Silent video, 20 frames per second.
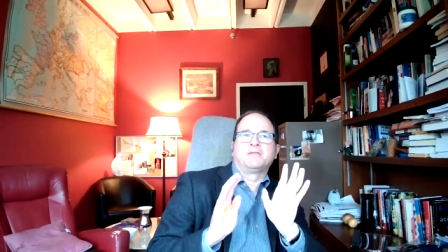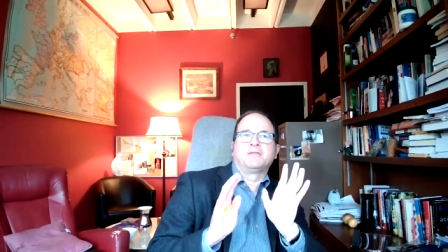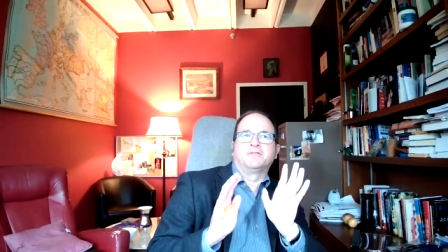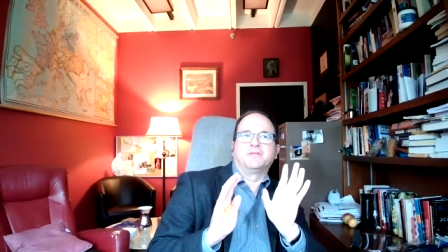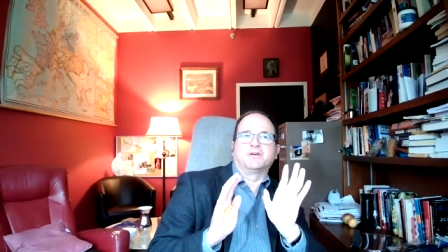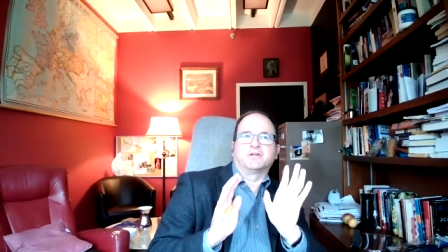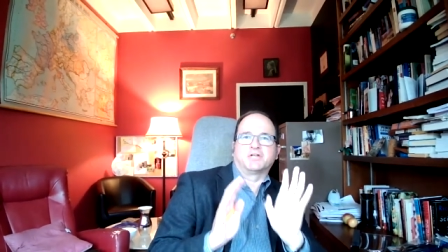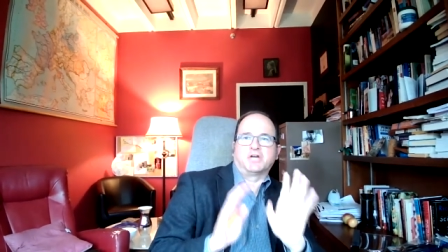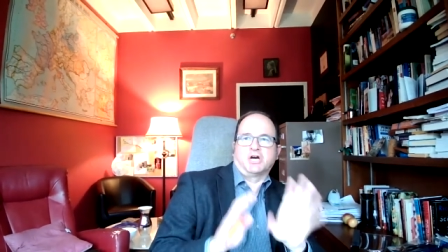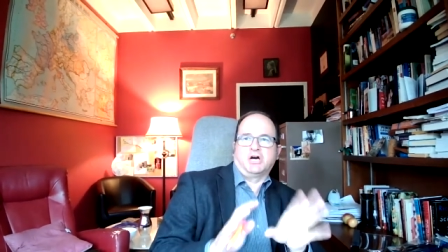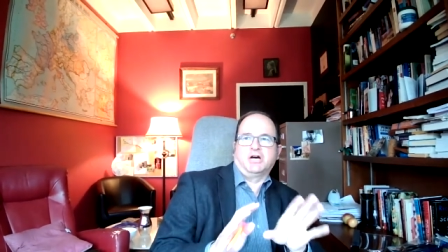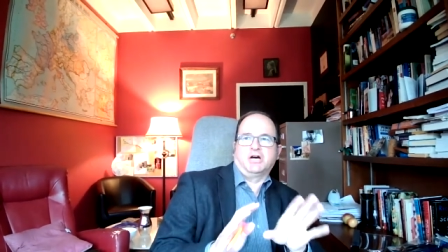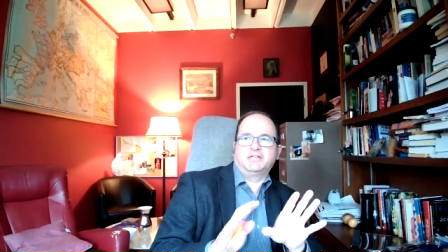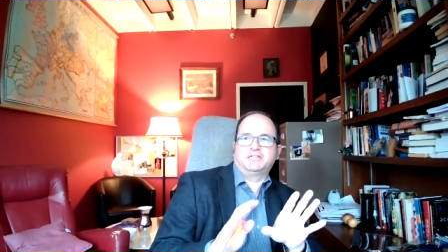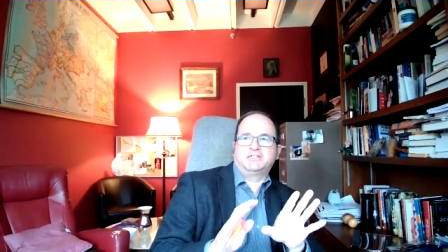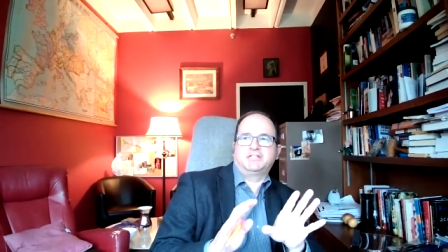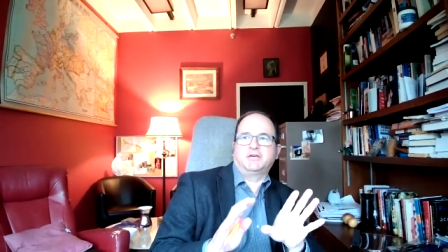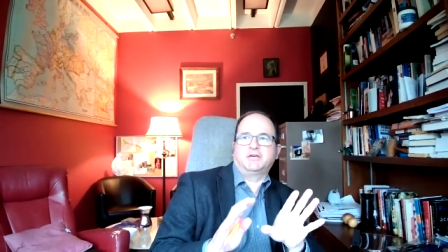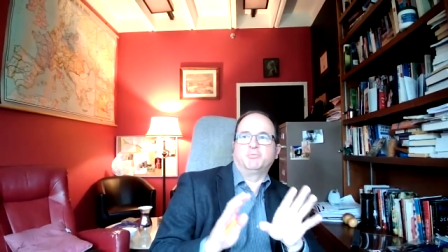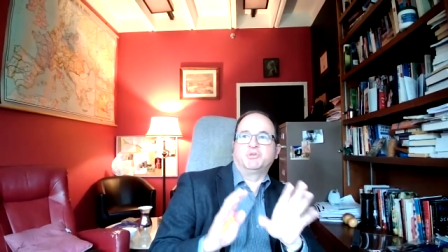the
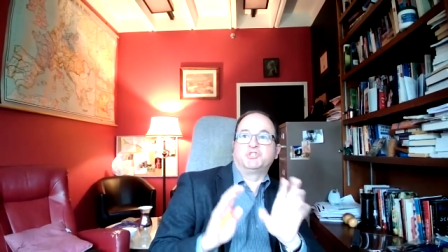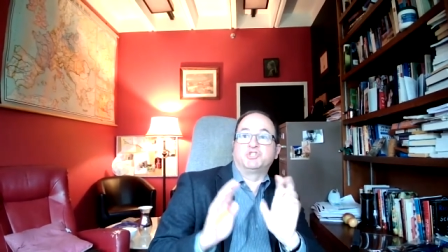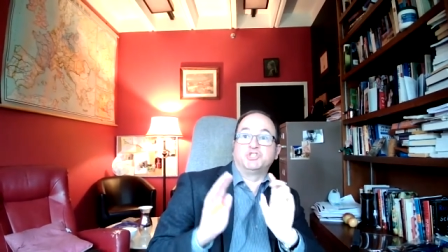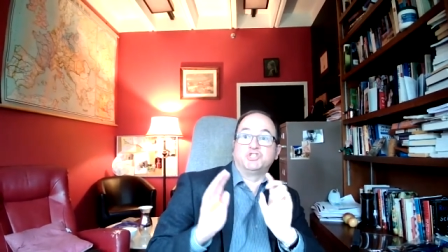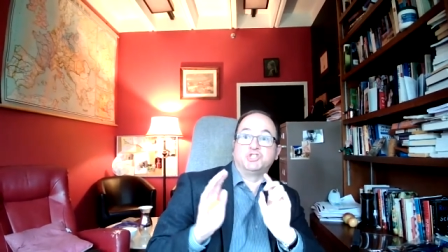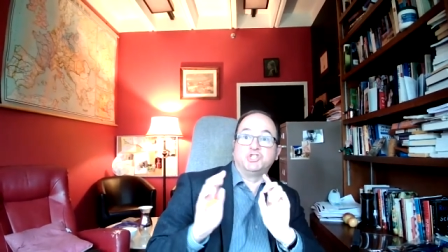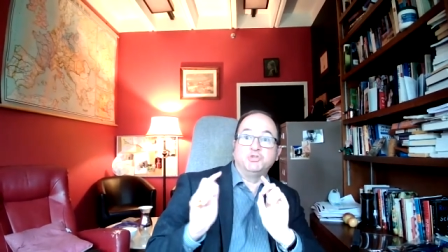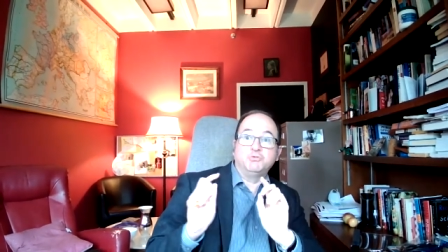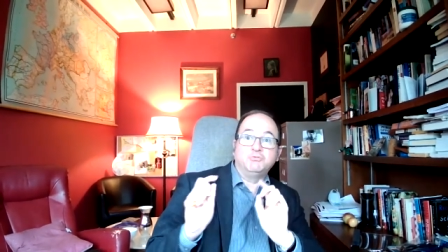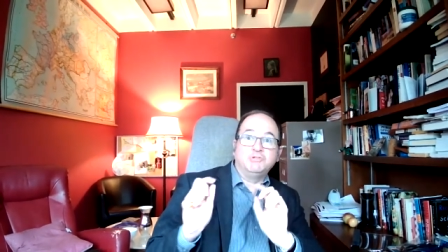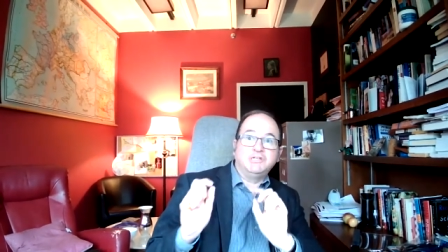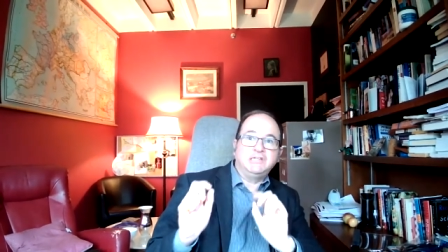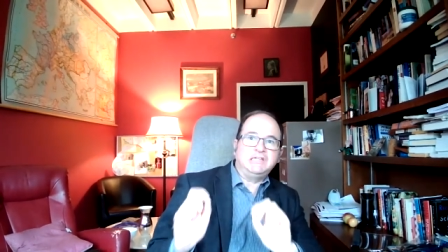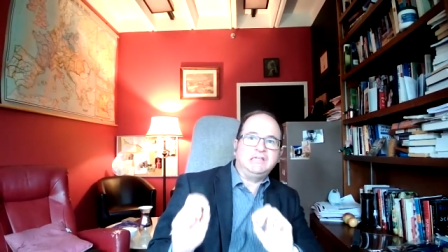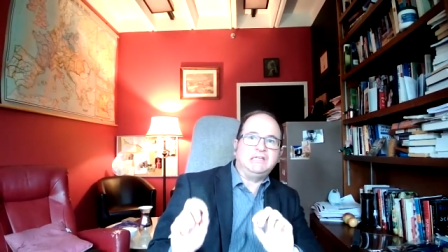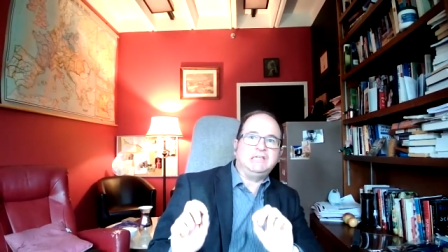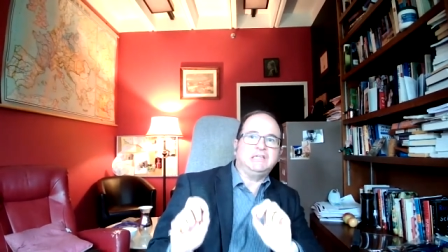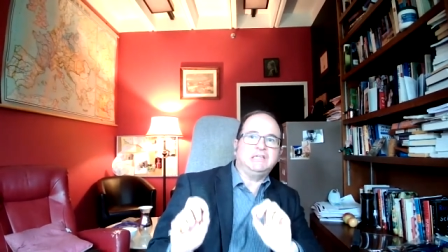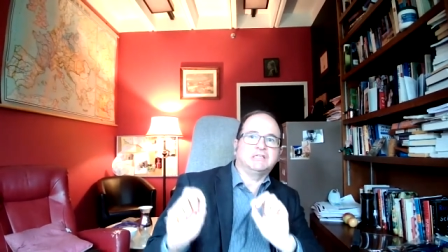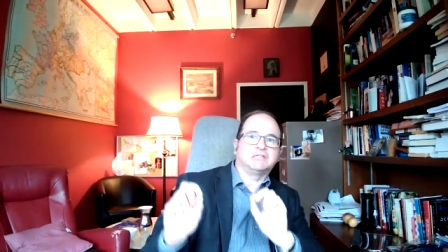content which is
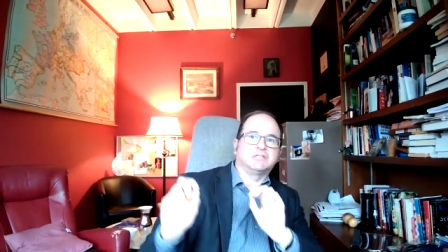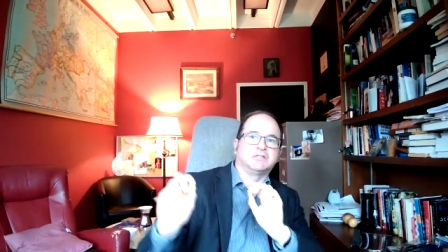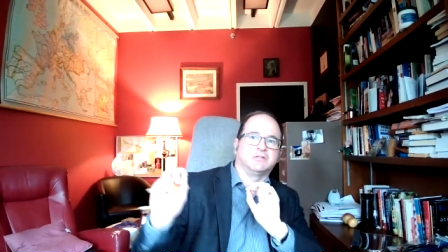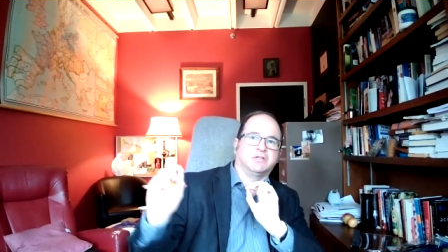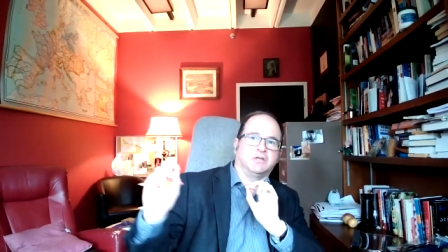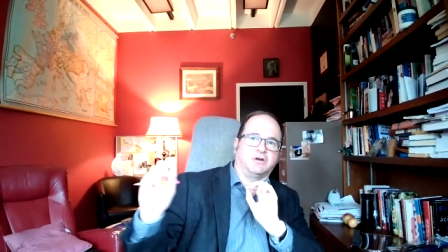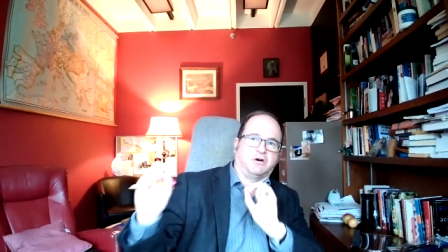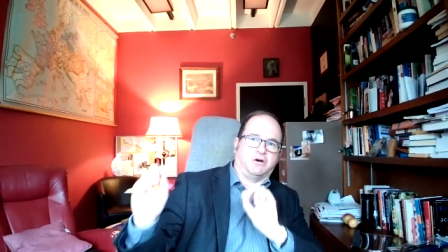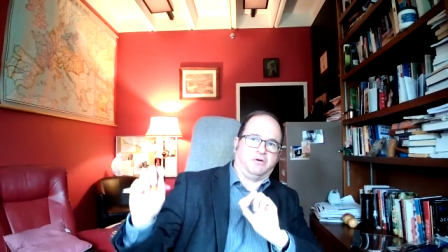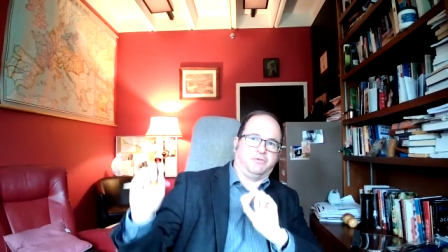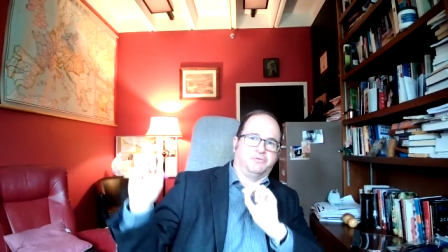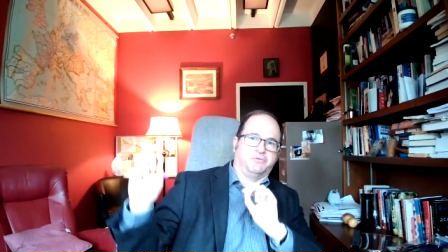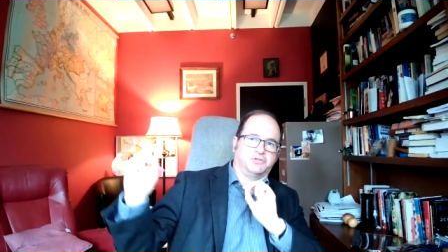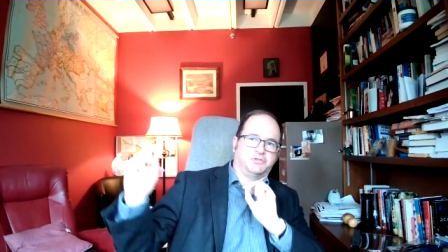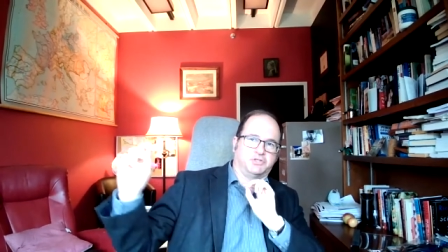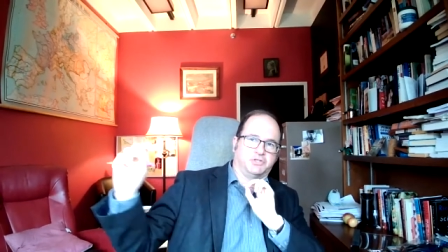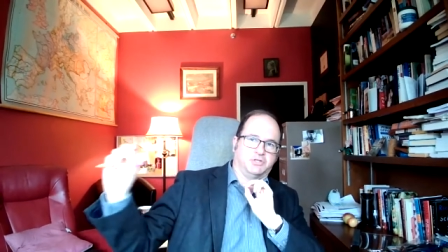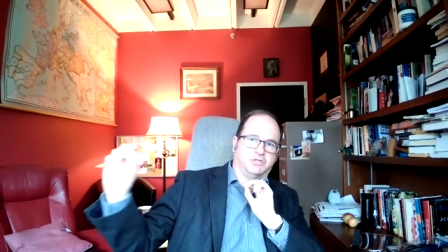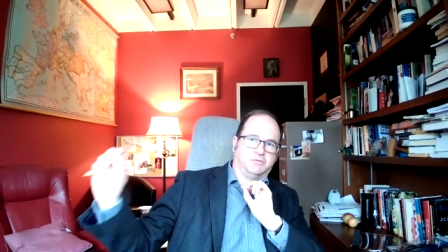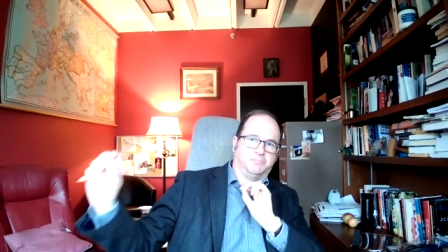unique to the
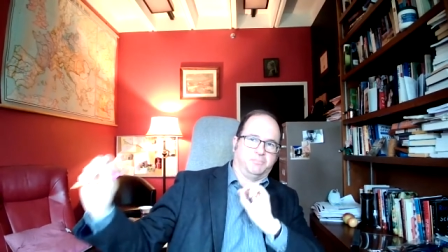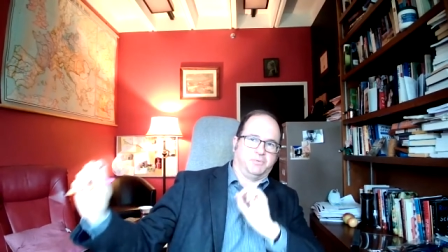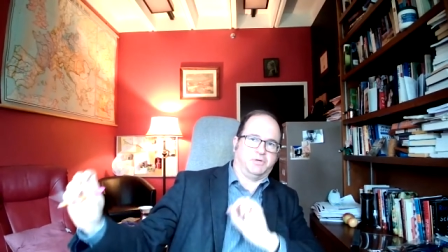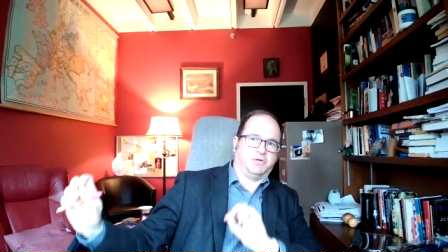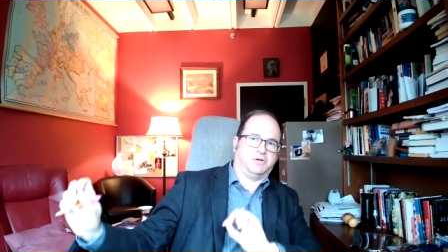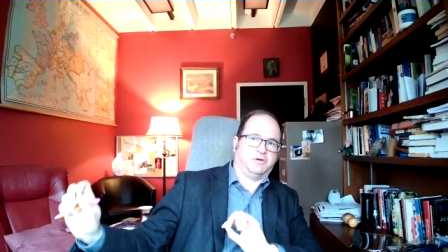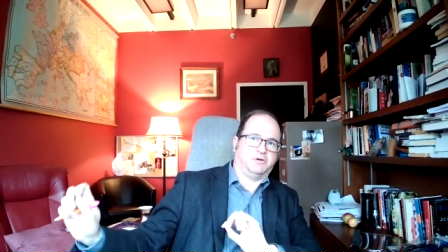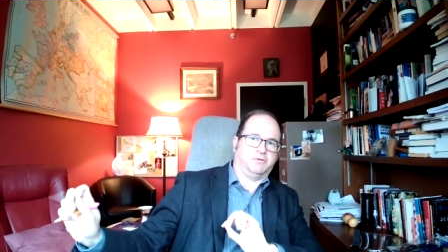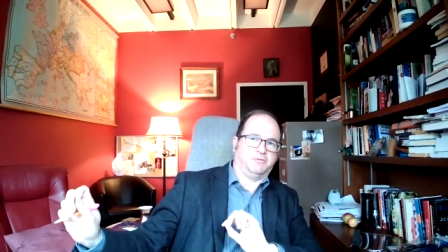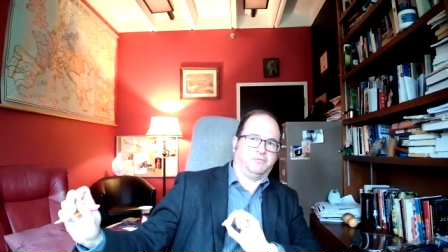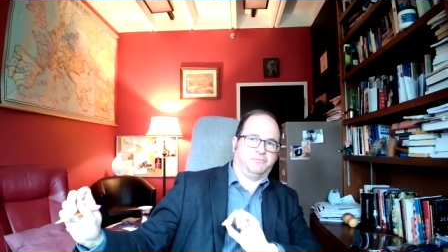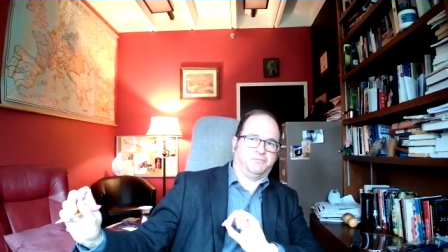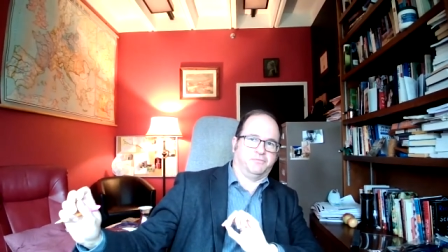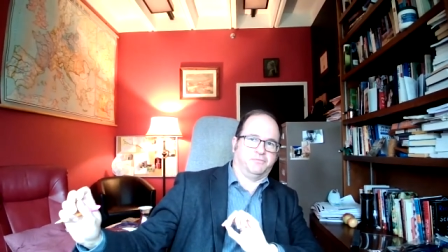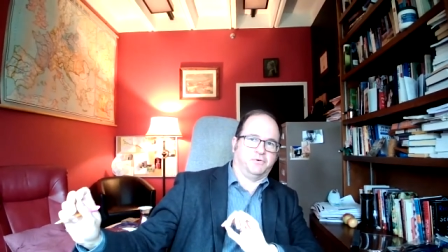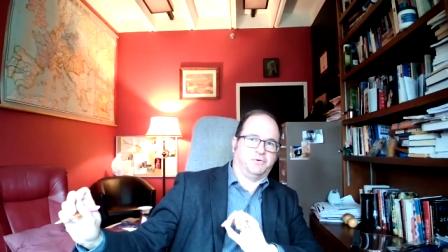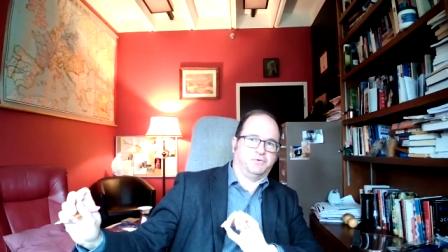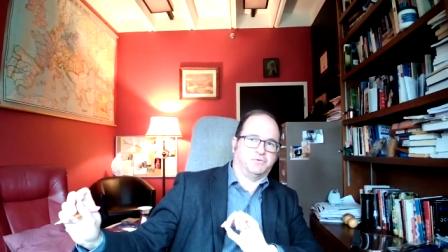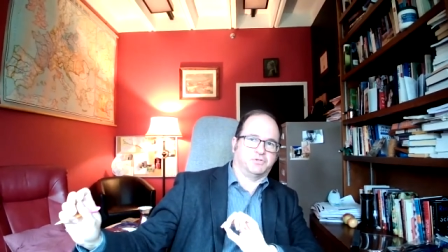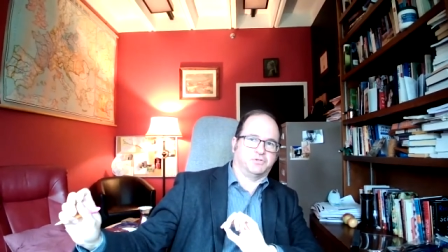authorship of
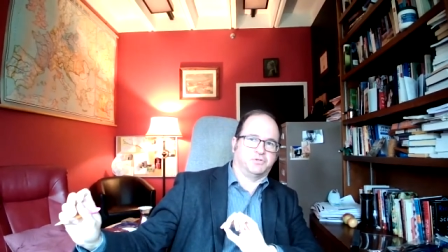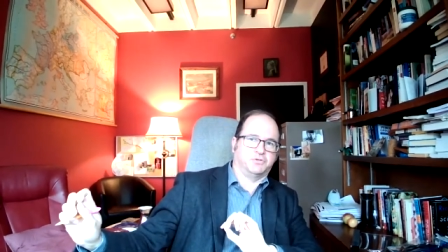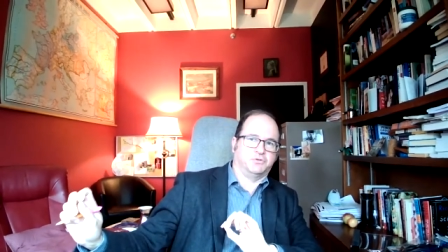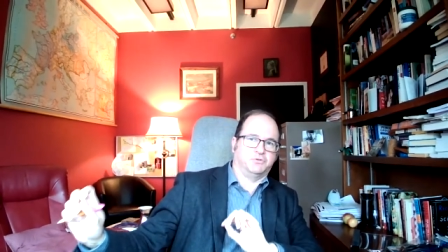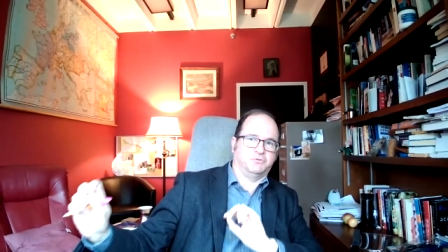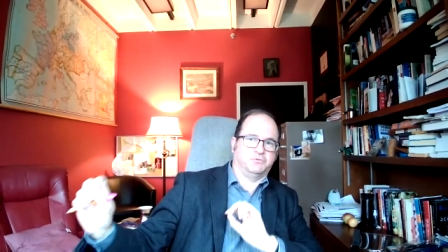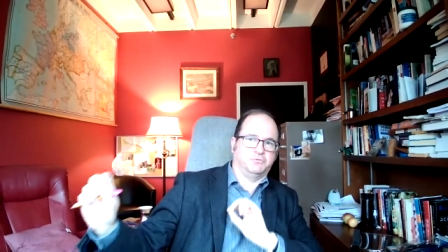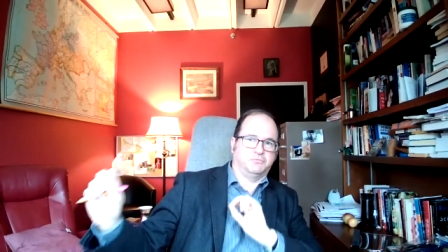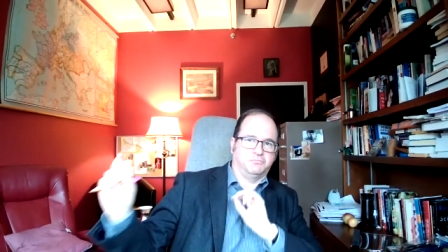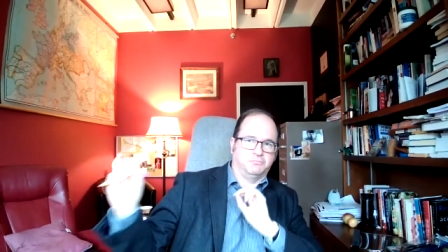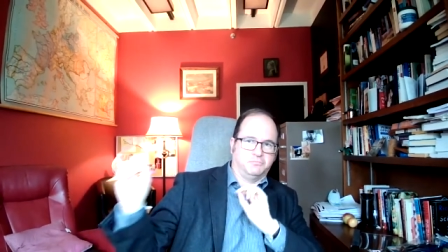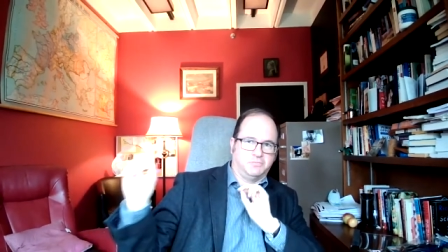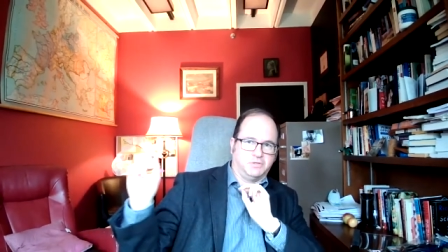those two